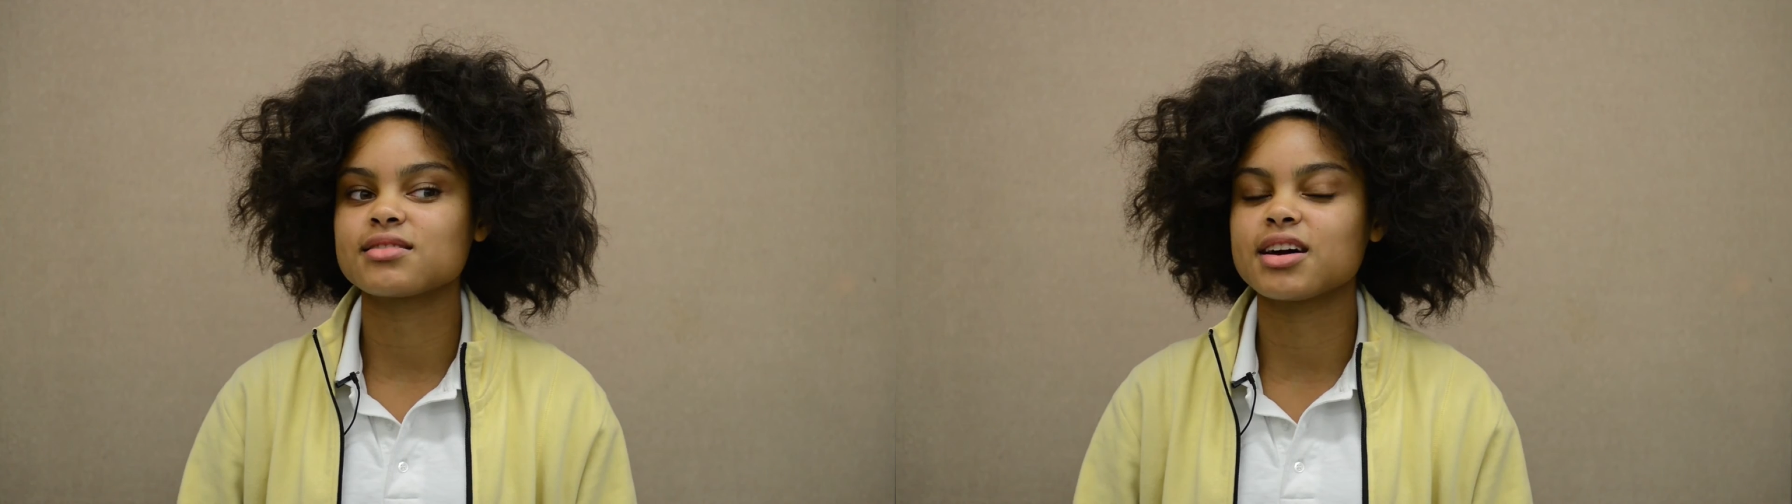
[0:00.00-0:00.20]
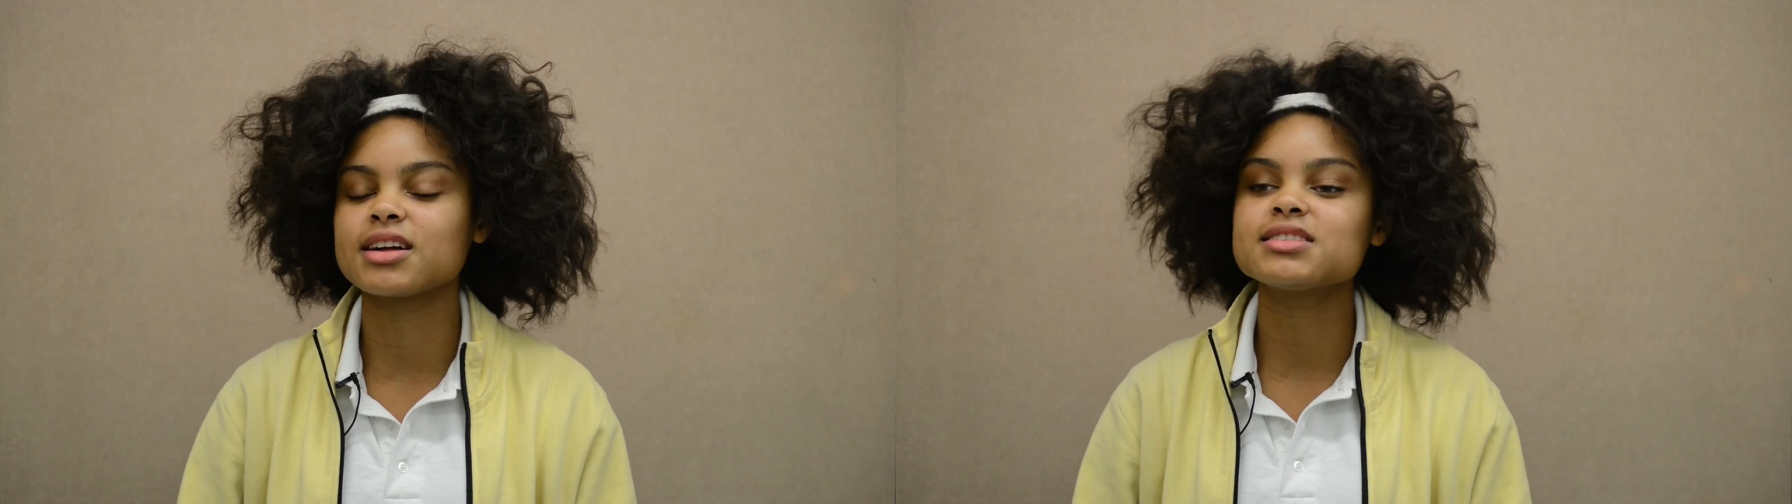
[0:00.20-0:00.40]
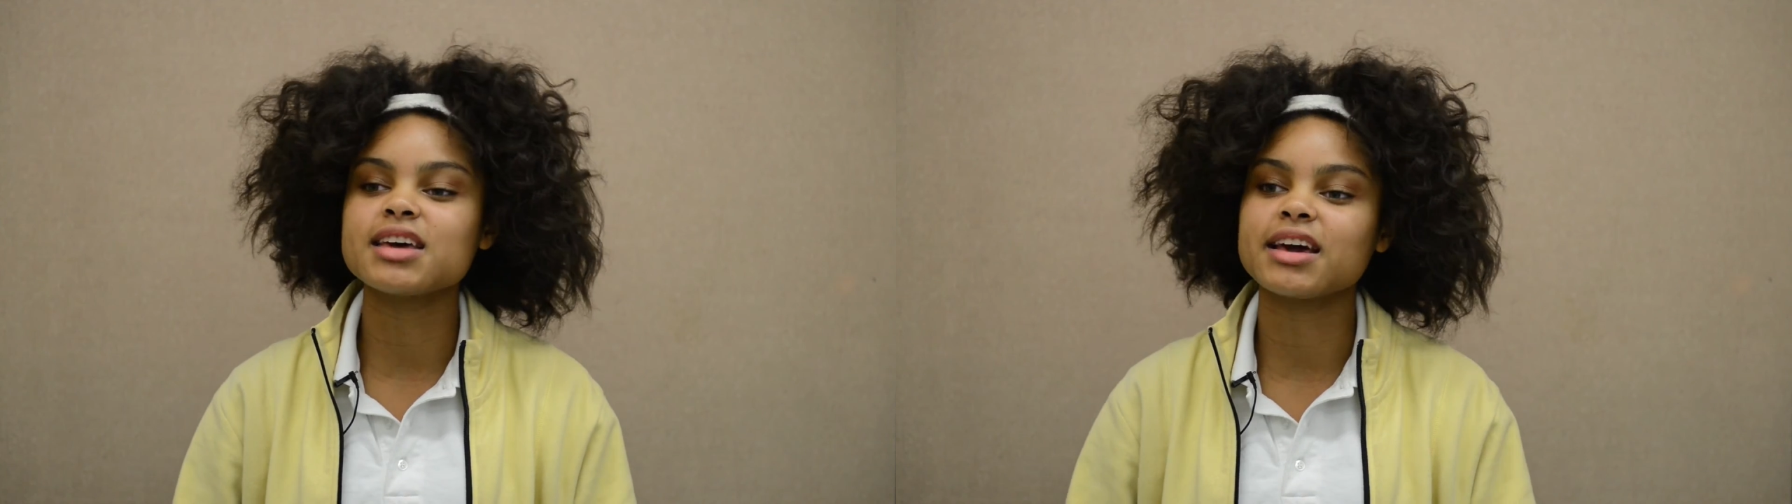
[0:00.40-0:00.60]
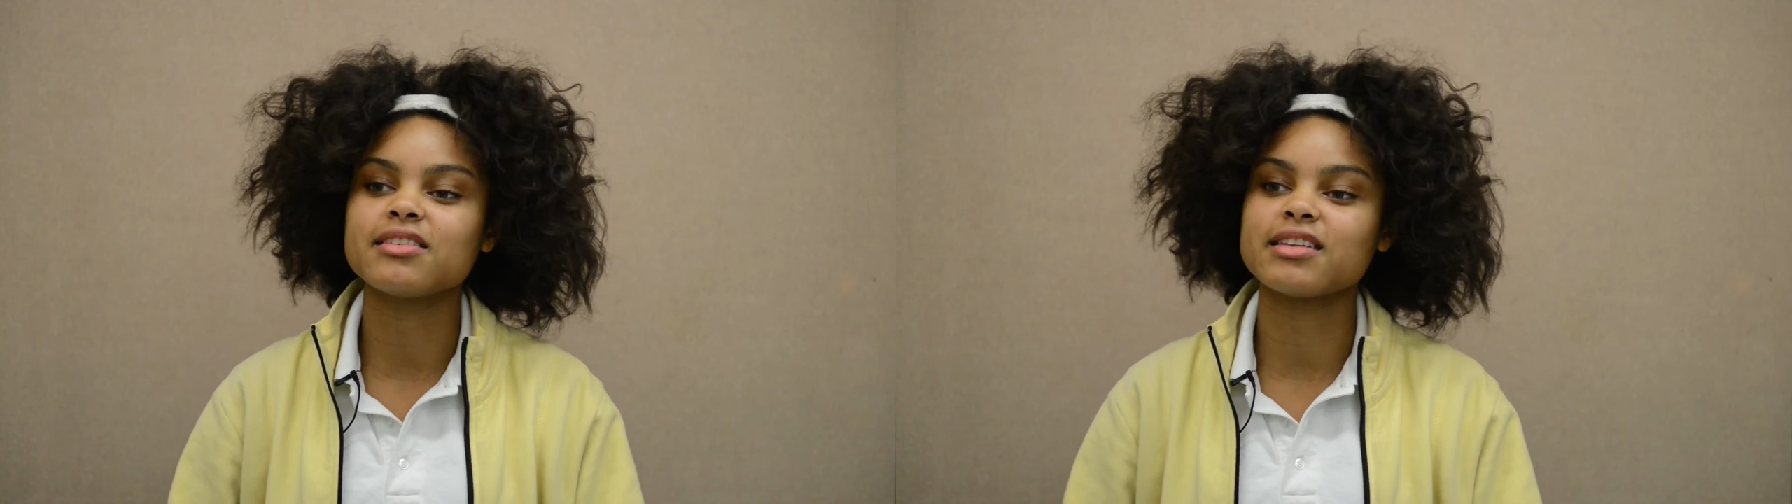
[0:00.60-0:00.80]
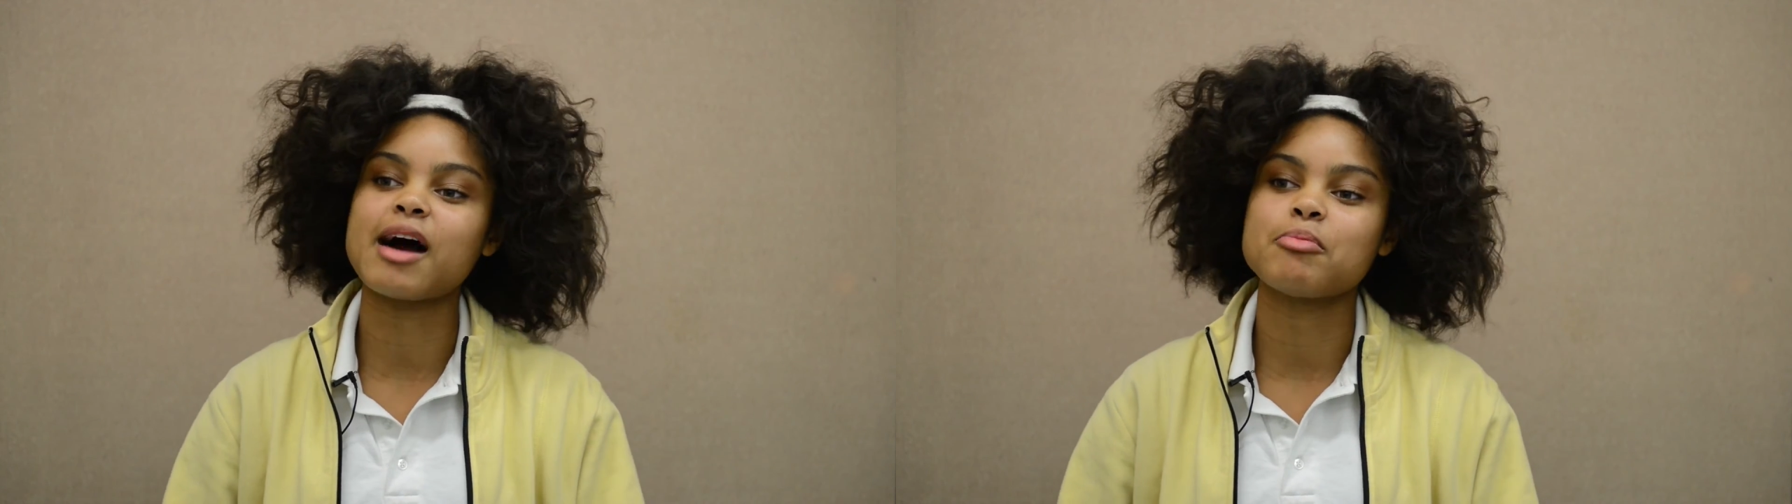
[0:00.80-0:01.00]
gonna take a
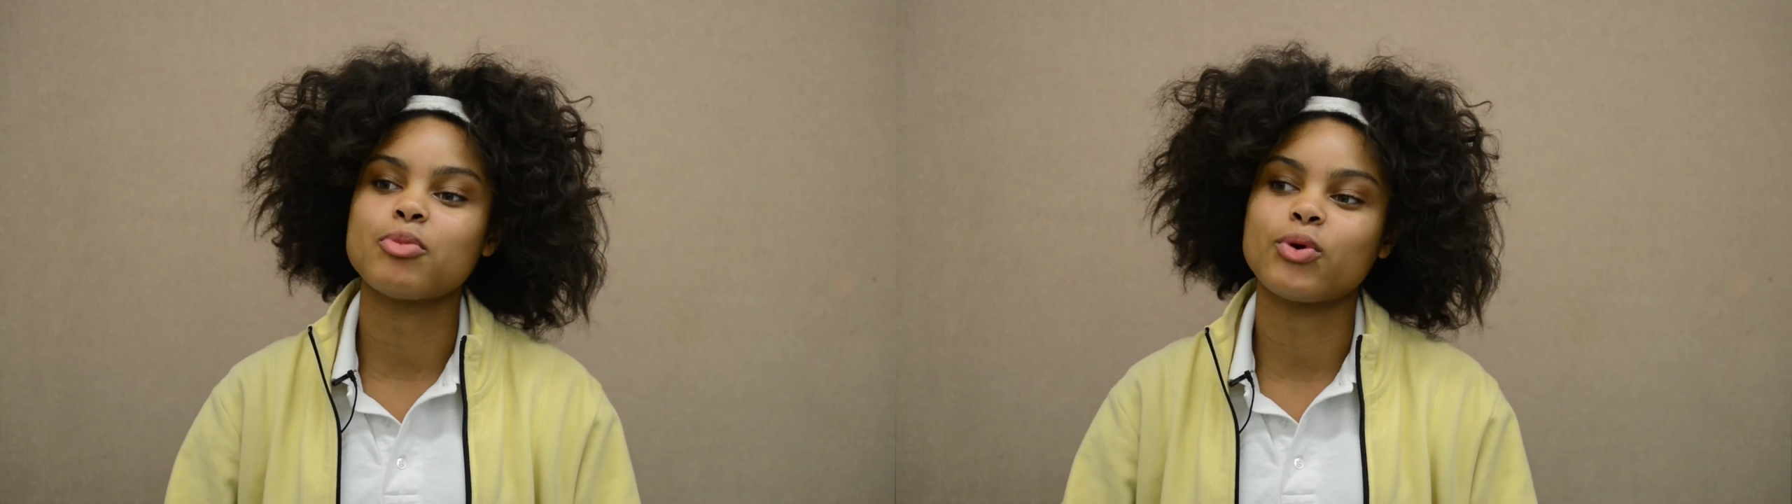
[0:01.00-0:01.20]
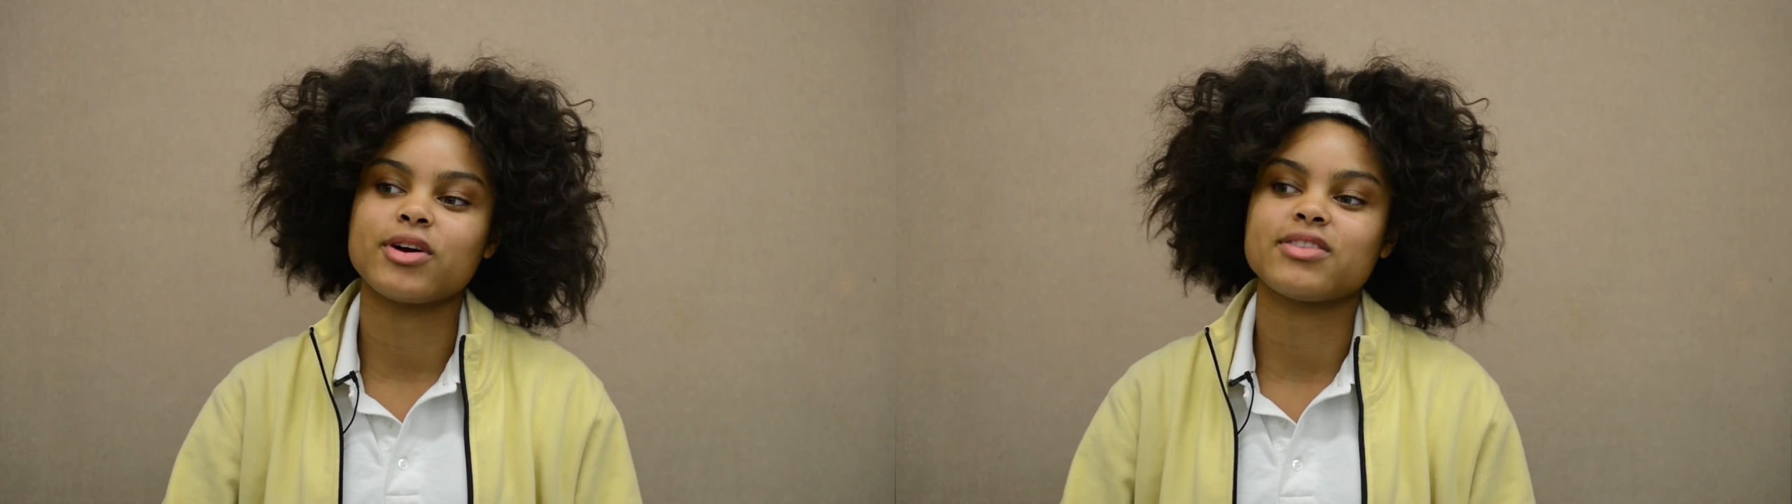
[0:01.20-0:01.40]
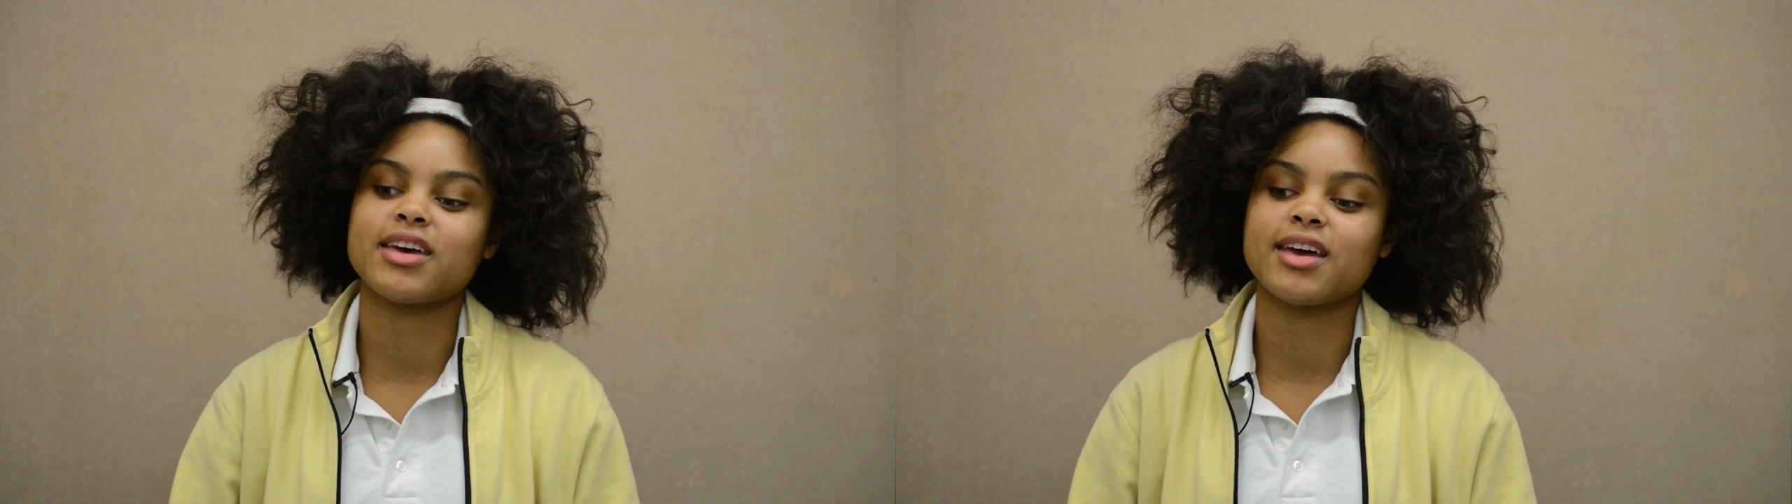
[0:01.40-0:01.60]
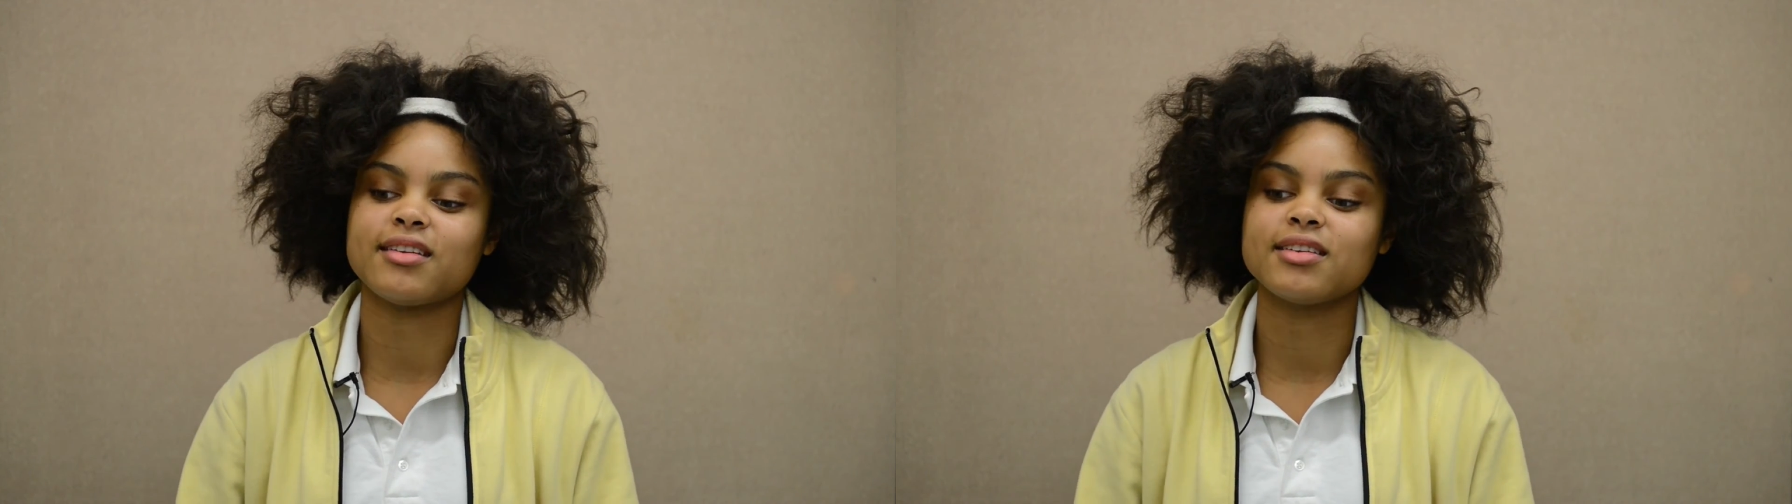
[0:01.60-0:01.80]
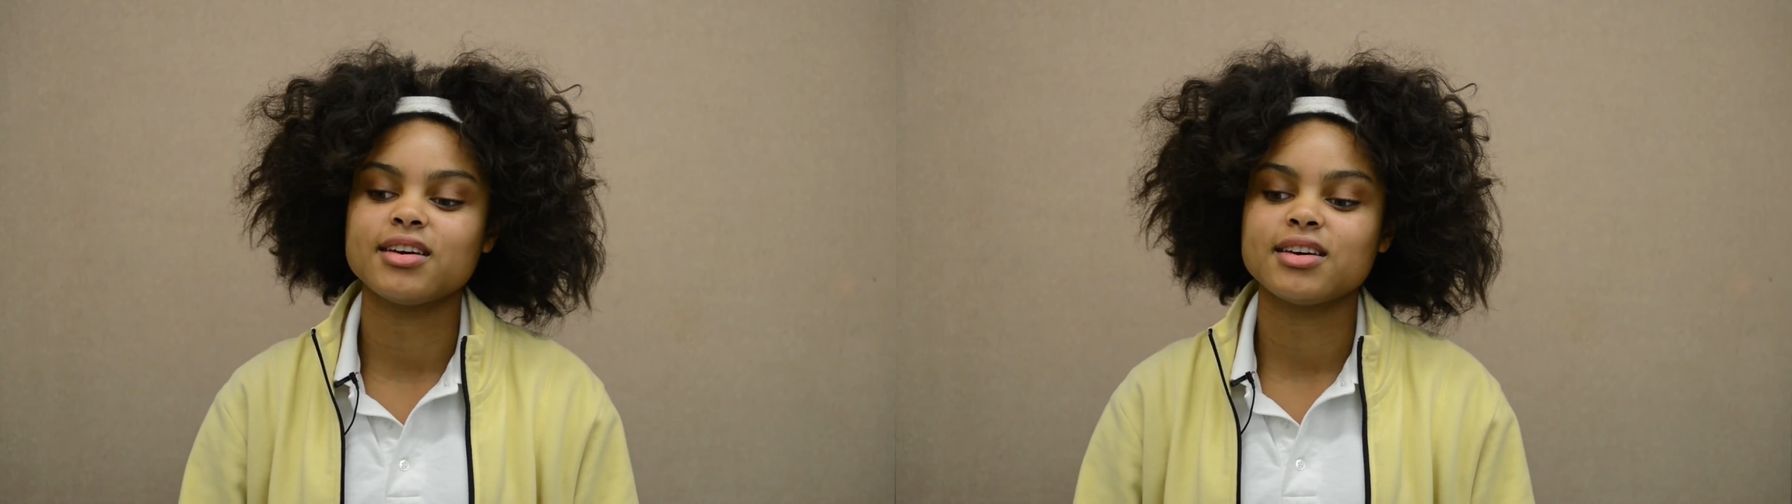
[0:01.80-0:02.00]
lot more than,